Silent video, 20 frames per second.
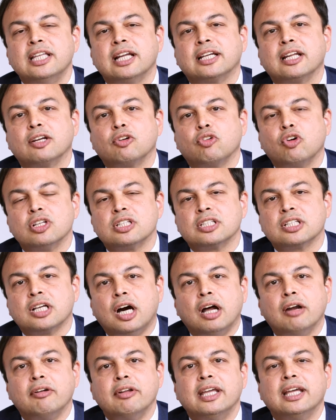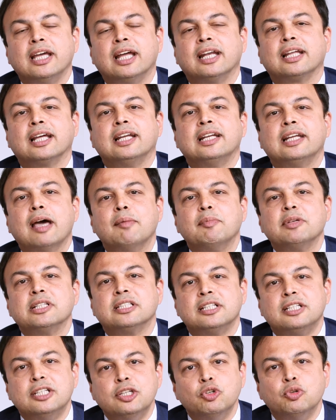that can cause scarring and can
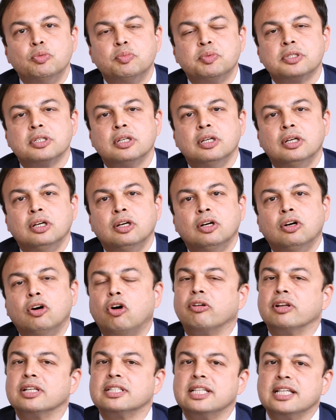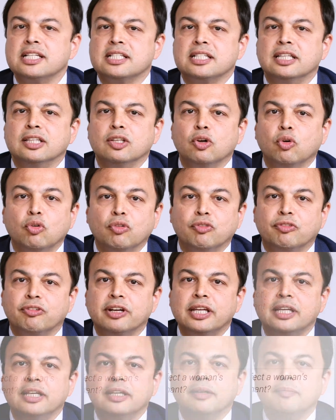damage the tubes or a cyst in the
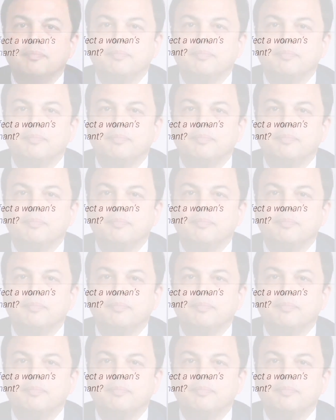ovary.